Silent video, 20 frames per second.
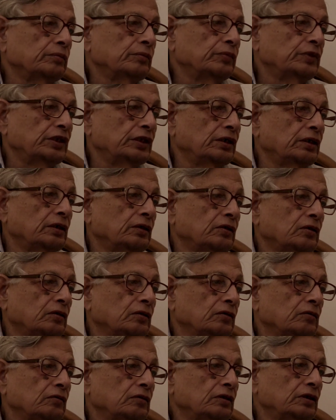being
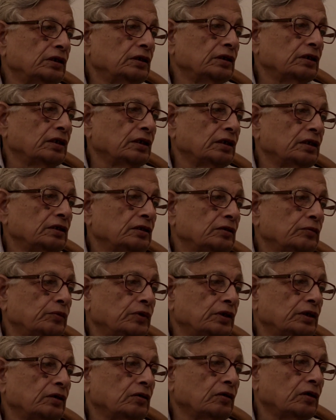not only encouraged,
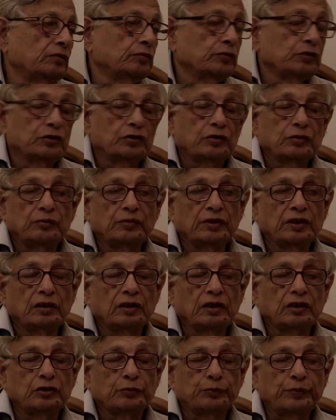but almost being
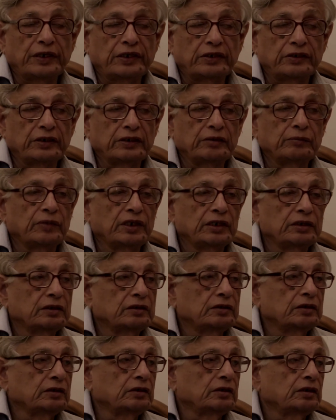expected by the
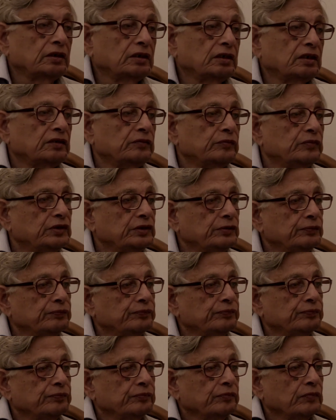central government,
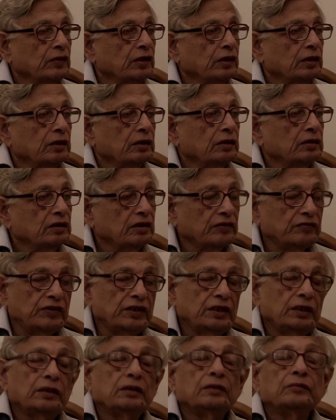the
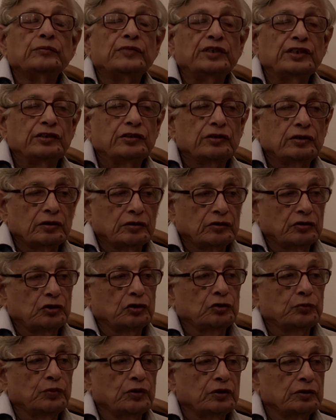way ministers
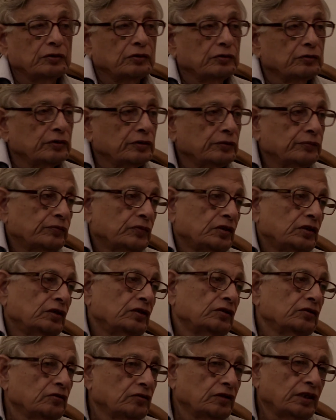respond to it.
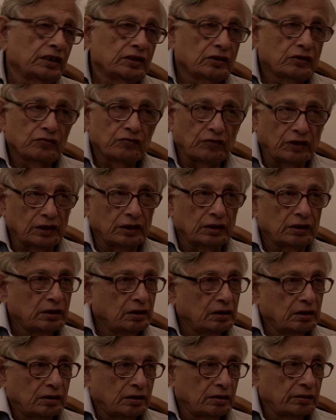So, that is one
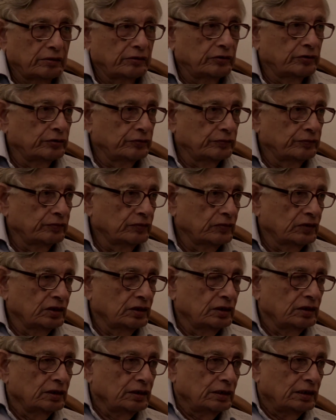issue.
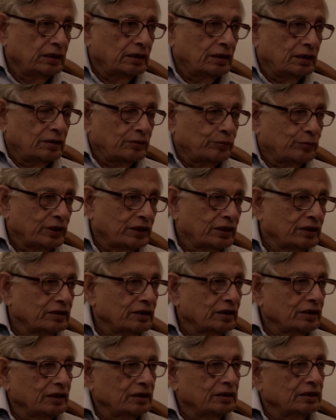But the
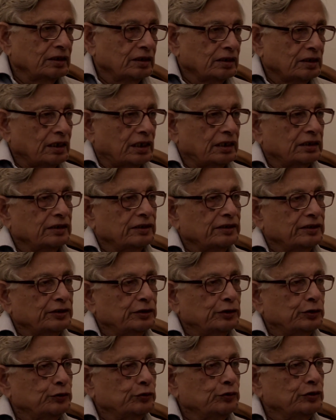second and larger
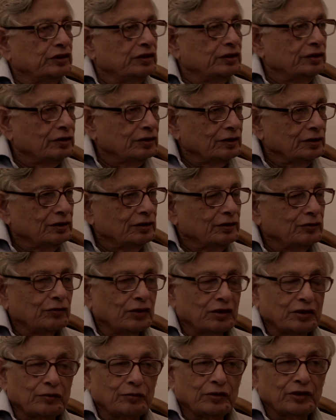issue is
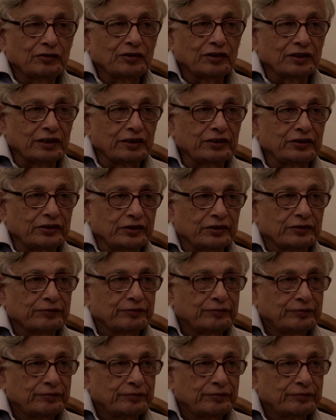what about the country?